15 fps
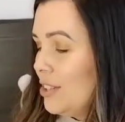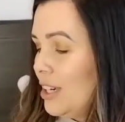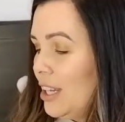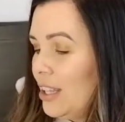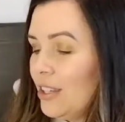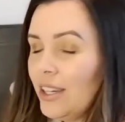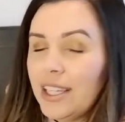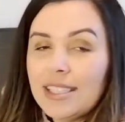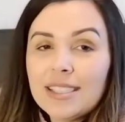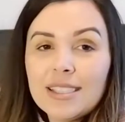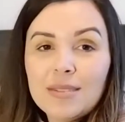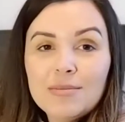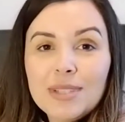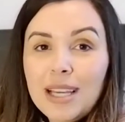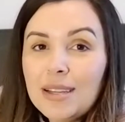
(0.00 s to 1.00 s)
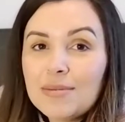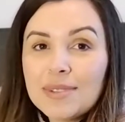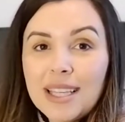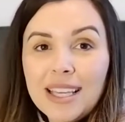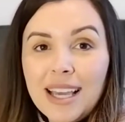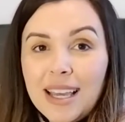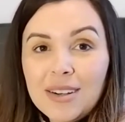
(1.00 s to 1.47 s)
another, and sometimes
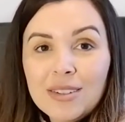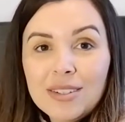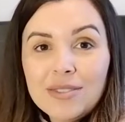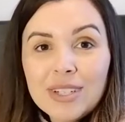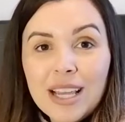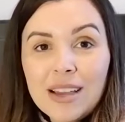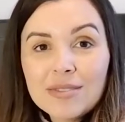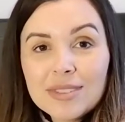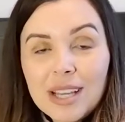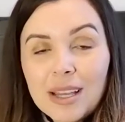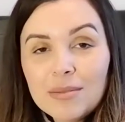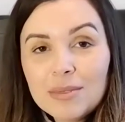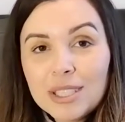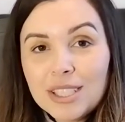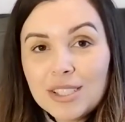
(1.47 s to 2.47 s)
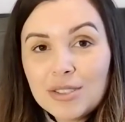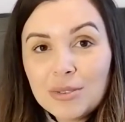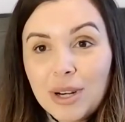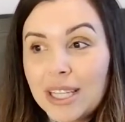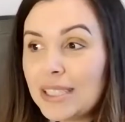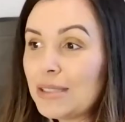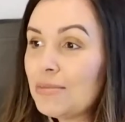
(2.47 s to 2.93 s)
like I don't even have time to get
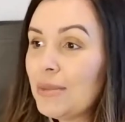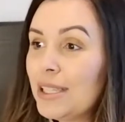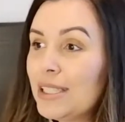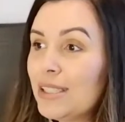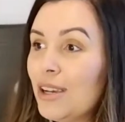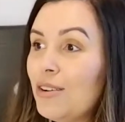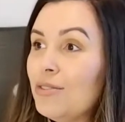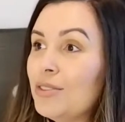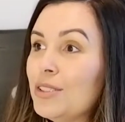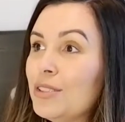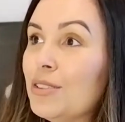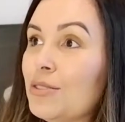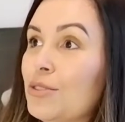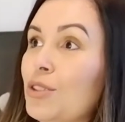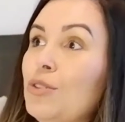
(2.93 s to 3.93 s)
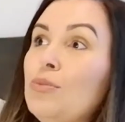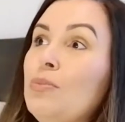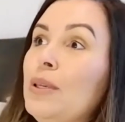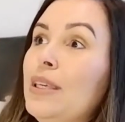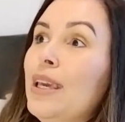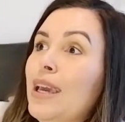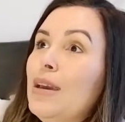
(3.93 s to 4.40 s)
dressed myself until 2
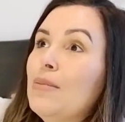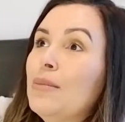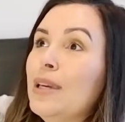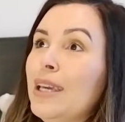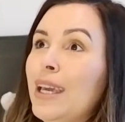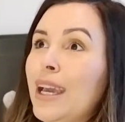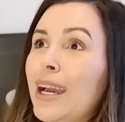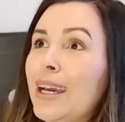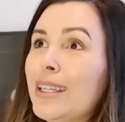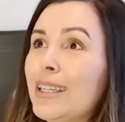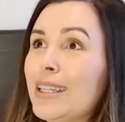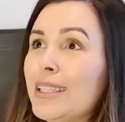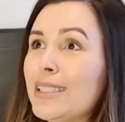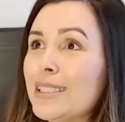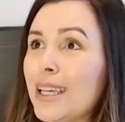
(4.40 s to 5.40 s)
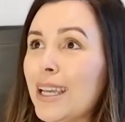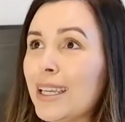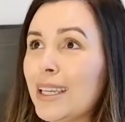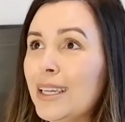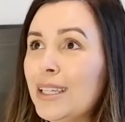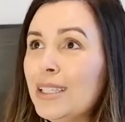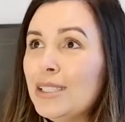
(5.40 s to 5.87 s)
p.m. and then it's like,
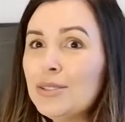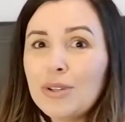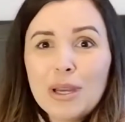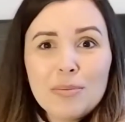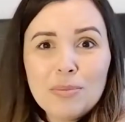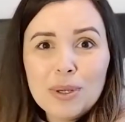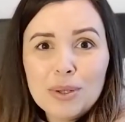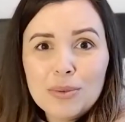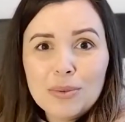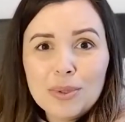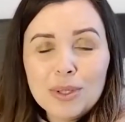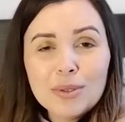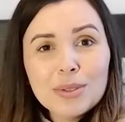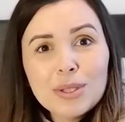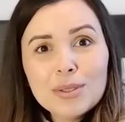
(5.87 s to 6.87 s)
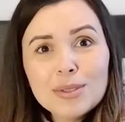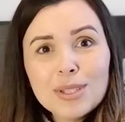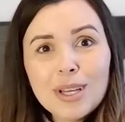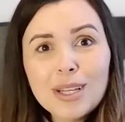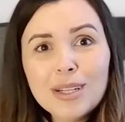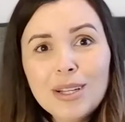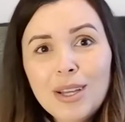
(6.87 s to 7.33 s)
do I put real clothes
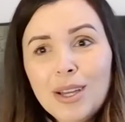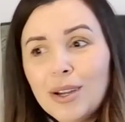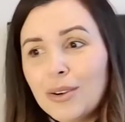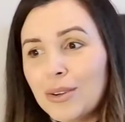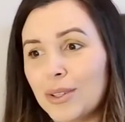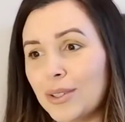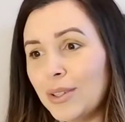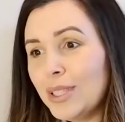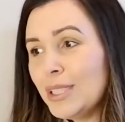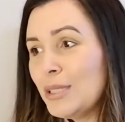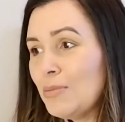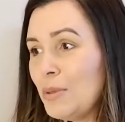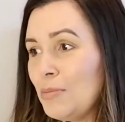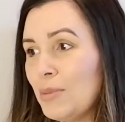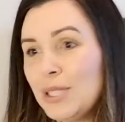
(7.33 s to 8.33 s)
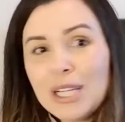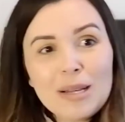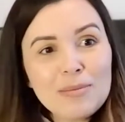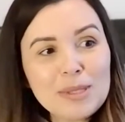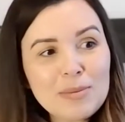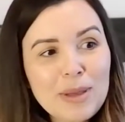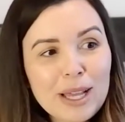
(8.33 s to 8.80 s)
on or do I just put
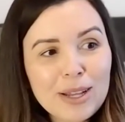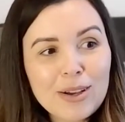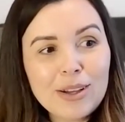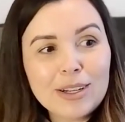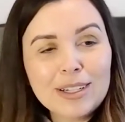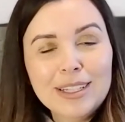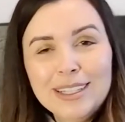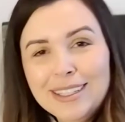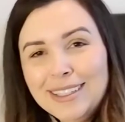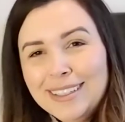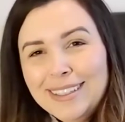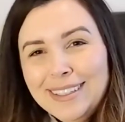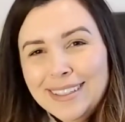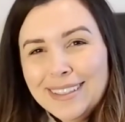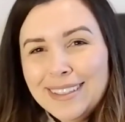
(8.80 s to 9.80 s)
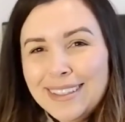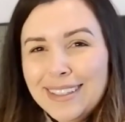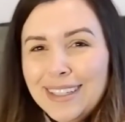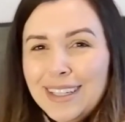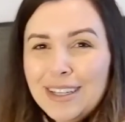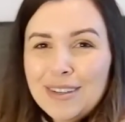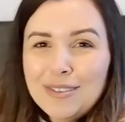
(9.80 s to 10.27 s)
pajamas back on?
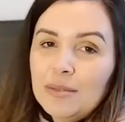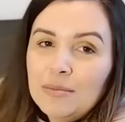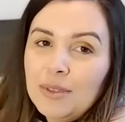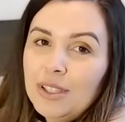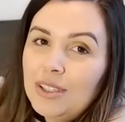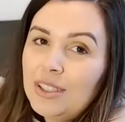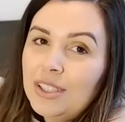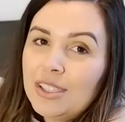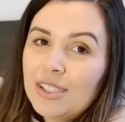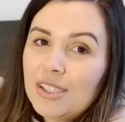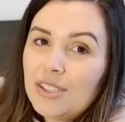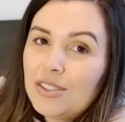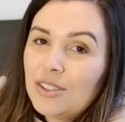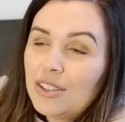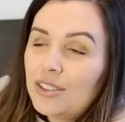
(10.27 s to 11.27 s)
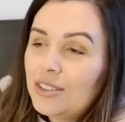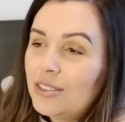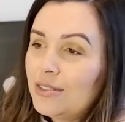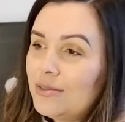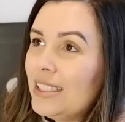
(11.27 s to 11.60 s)
Motherhood is a struggle. I